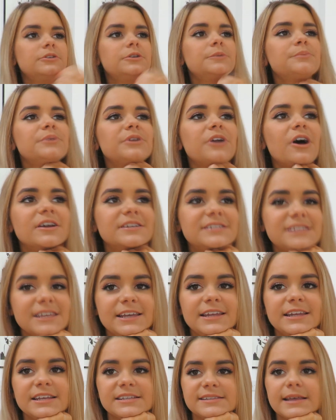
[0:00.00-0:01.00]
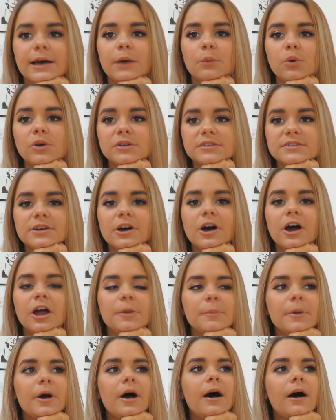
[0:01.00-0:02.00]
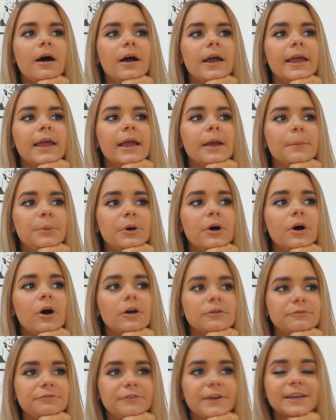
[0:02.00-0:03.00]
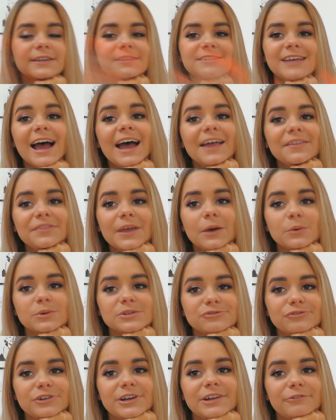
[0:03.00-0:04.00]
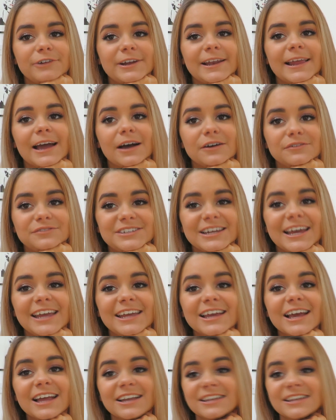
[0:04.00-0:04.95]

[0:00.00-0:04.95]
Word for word: Number 19 is that one time I put on fake tan that was really out of date,